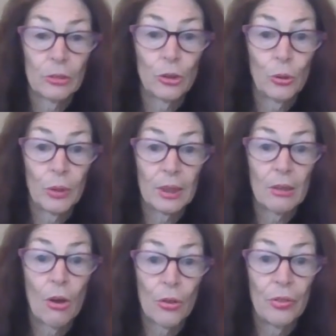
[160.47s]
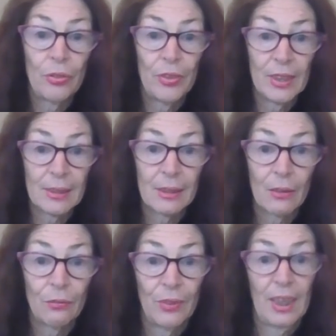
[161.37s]
to it on this
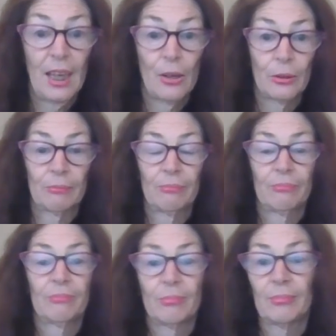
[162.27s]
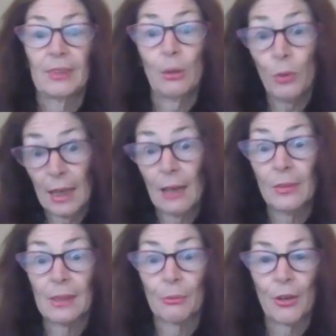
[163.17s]
video. So we
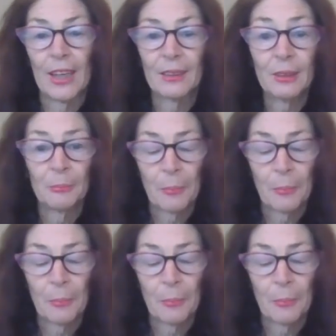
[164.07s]
covered some ground.